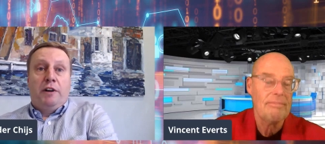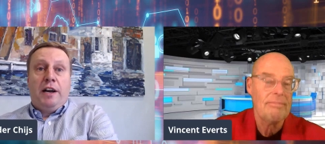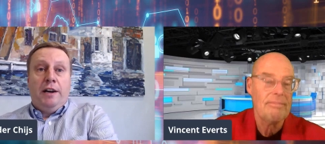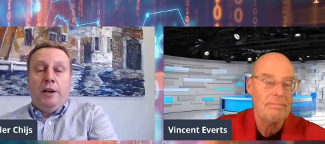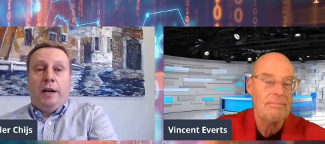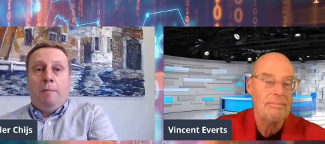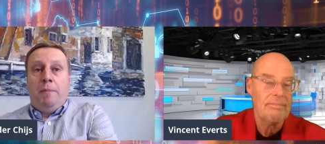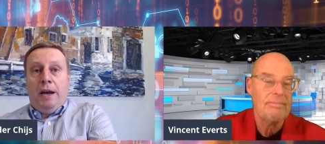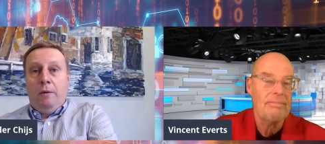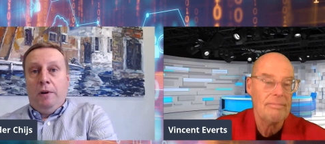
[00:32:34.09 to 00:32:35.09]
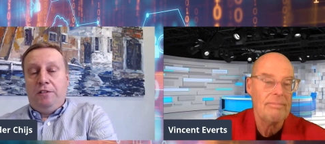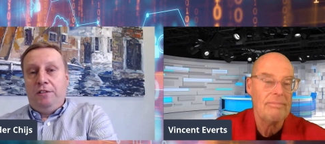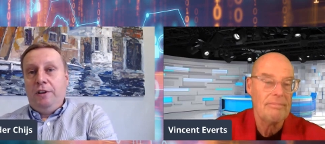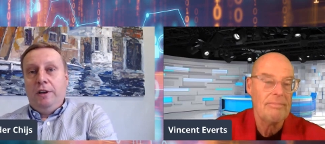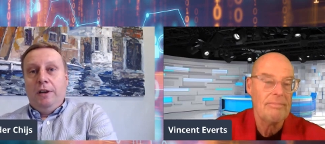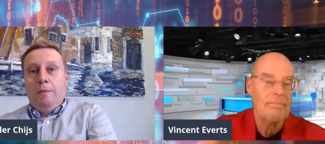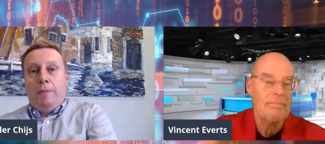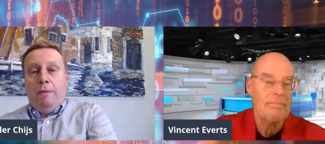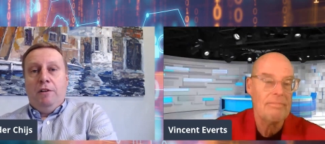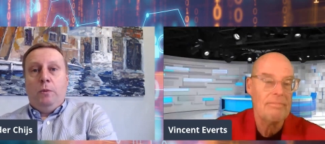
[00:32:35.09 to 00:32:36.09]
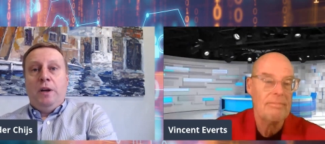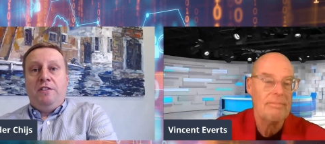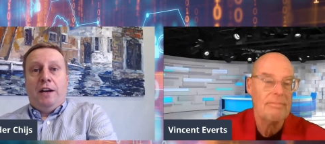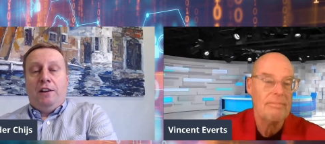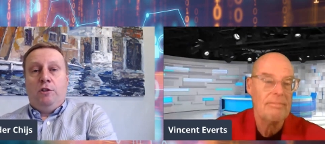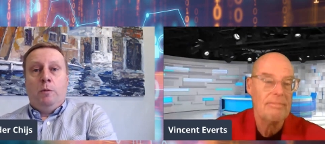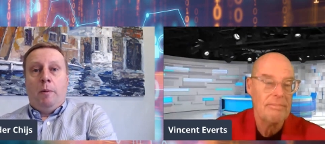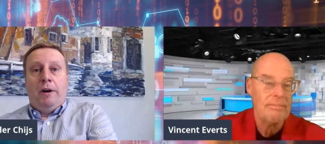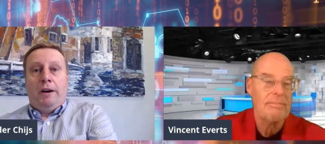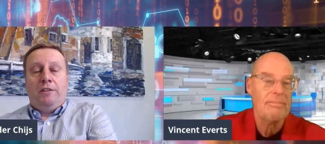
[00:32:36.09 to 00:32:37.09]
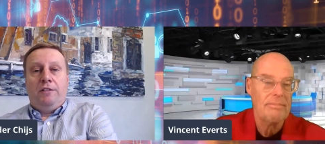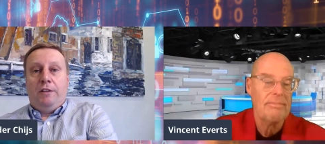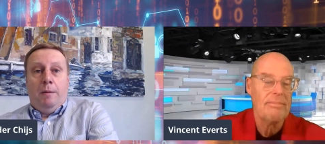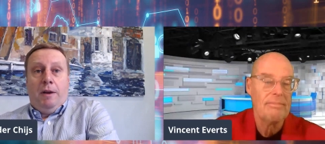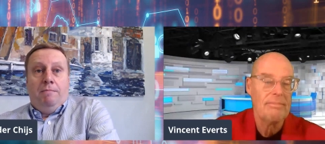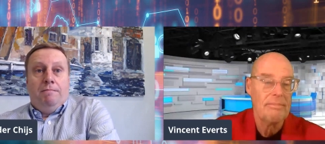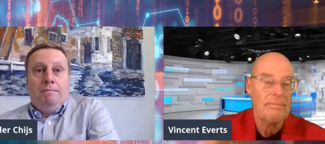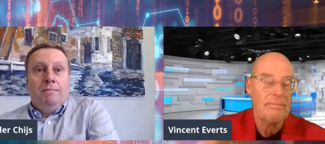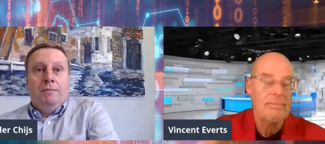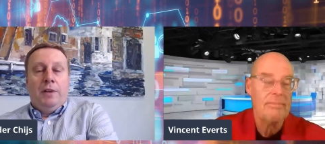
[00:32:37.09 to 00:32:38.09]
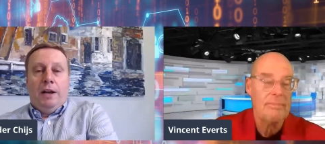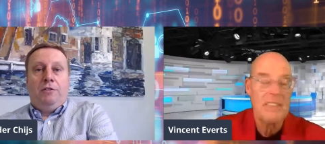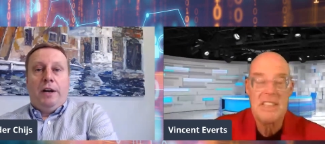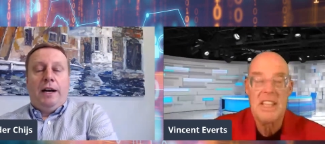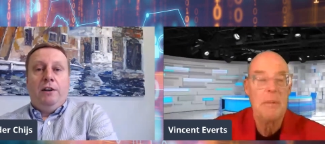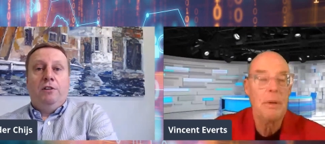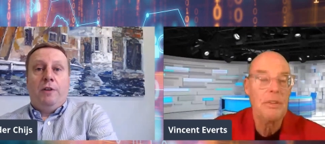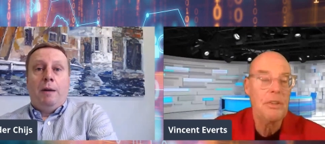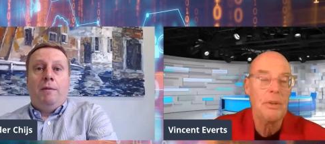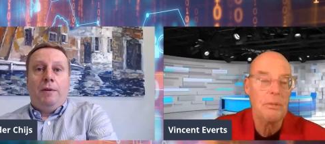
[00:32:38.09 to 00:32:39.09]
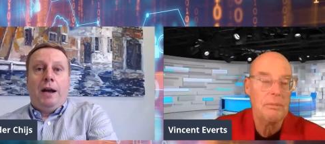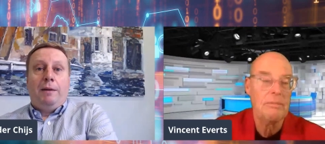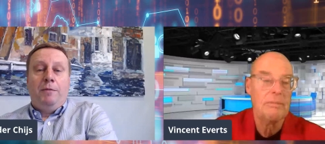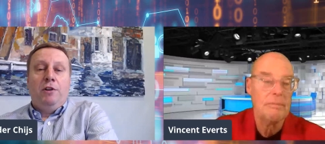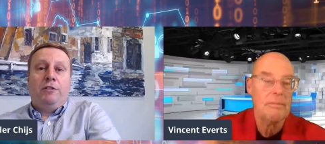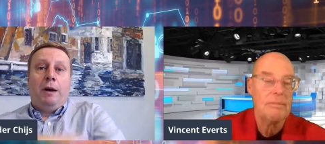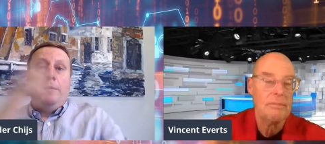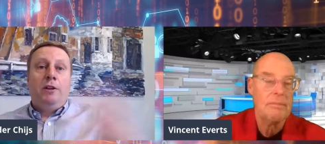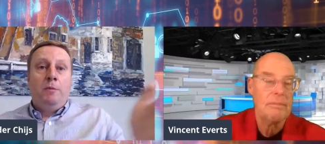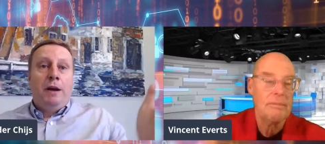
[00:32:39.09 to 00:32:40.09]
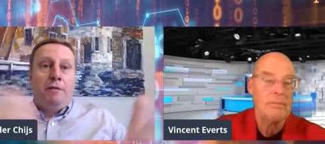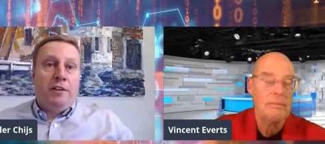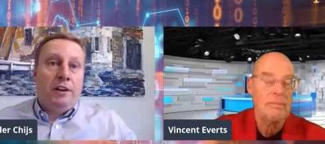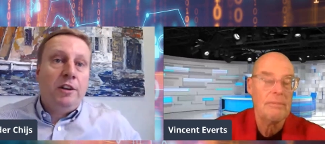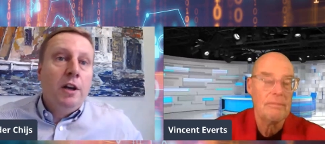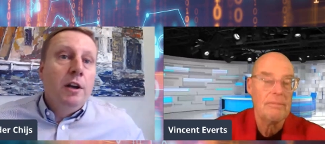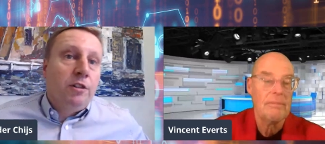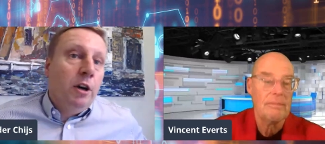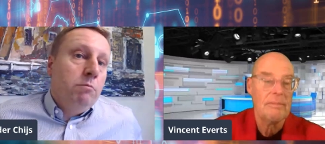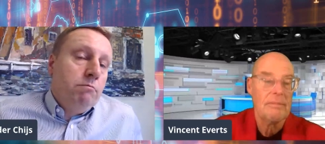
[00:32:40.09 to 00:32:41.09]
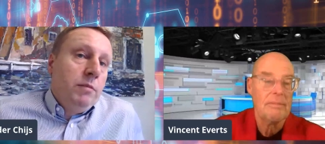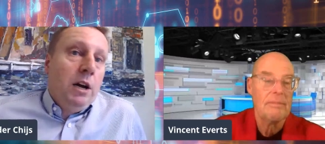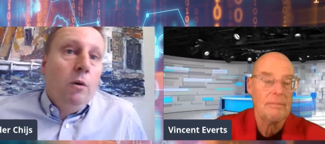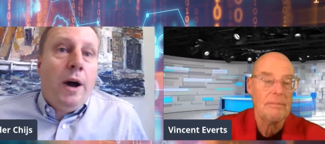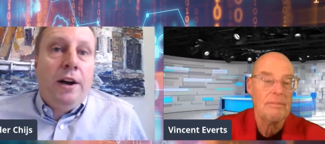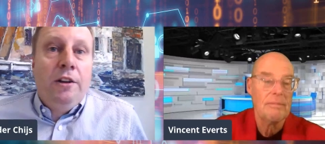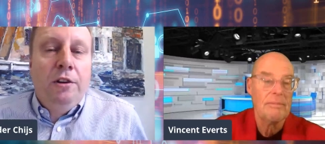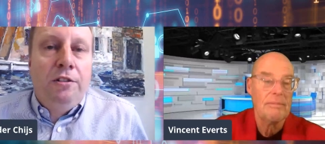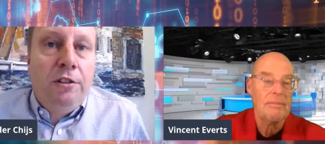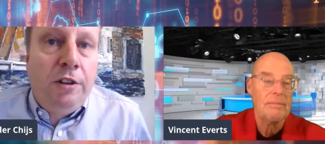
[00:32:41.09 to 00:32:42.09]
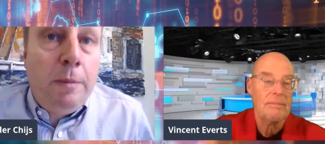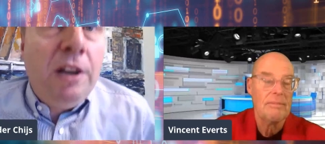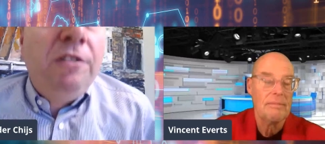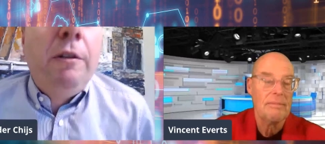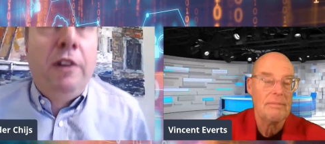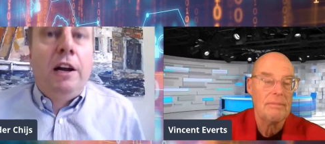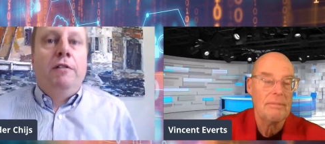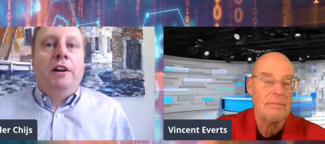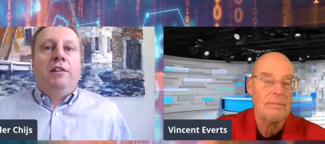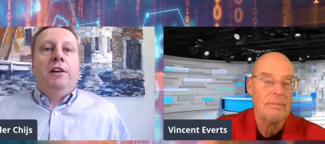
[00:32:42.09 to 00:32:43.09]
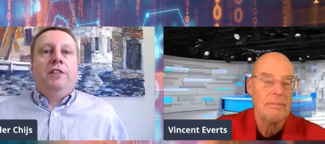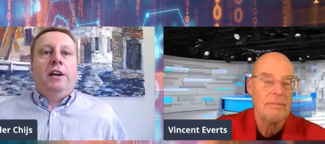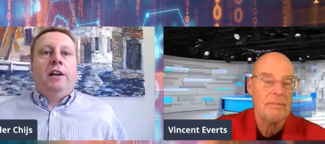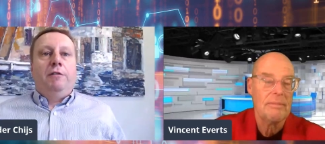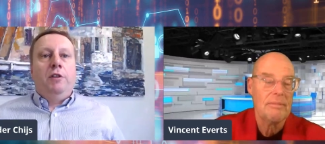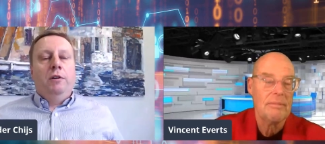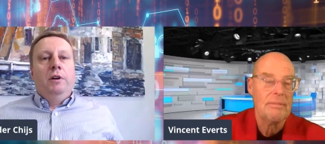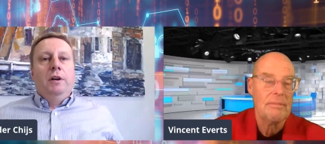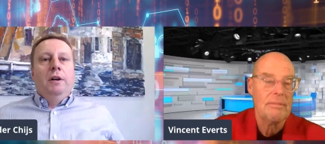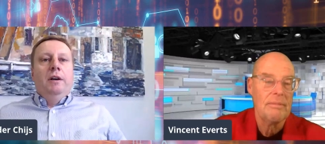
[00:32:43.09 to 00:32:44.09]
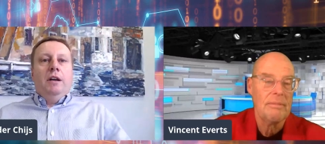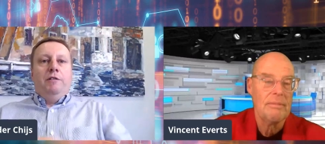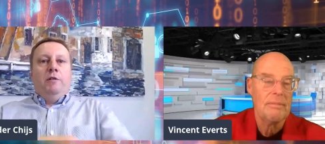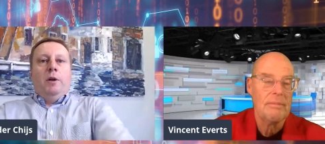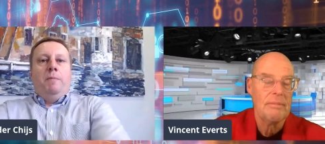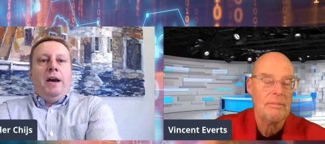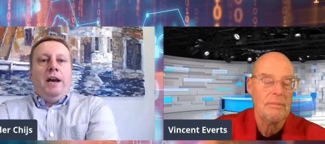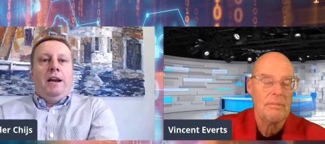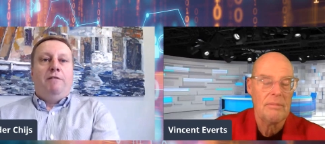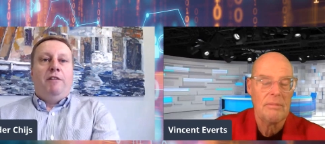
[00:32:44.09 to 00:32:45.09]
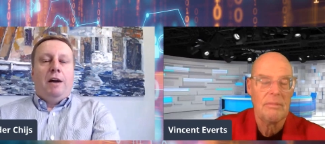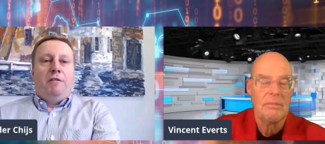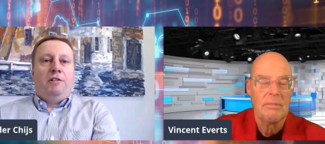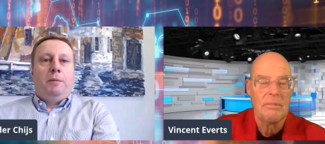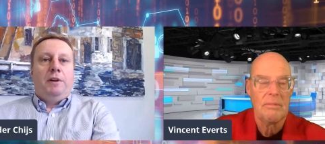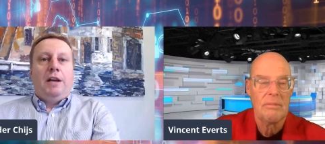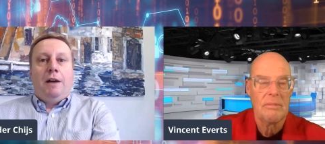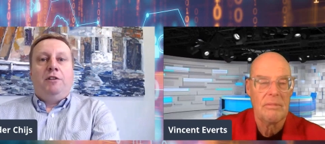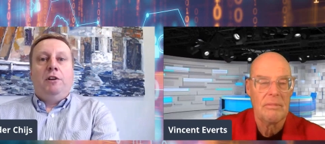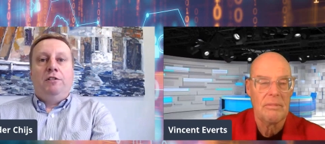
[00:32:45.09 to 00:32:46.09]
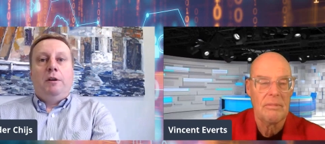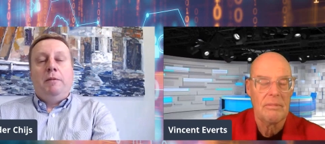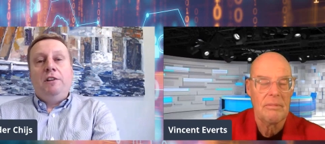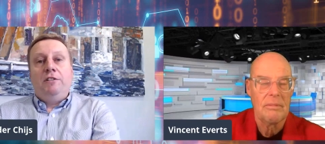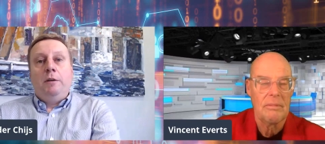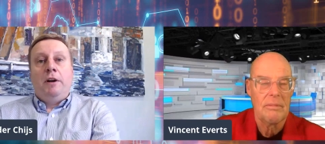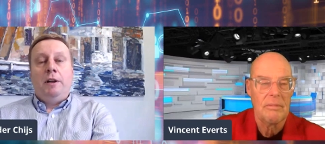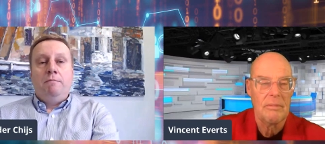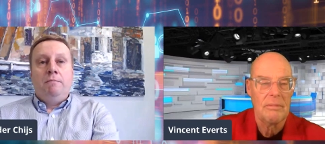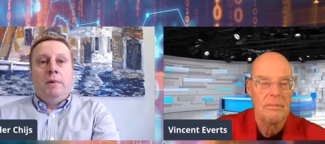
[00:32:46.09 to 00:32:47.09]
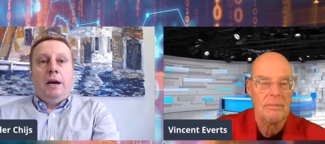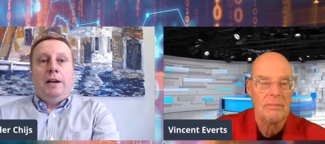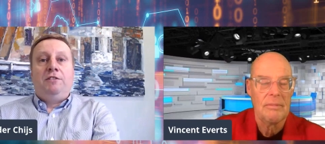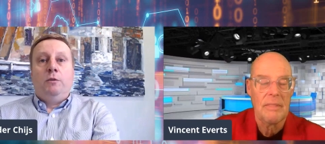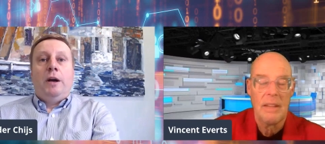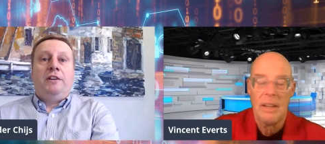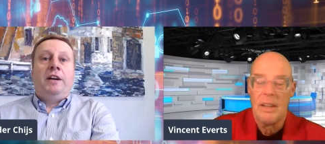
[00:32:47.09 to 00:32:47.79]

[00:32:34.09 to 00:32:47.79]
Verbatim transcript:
Speaker 1: here, you can pay with pay with WeChat in supermarkets. I mean, yeah, so I can use I can use Rally to pay for things. So you know, why not use the CBDC for that eventually? Say that if you, if you want to pay in Africa for something, you have to use CBDC money, and that's the way to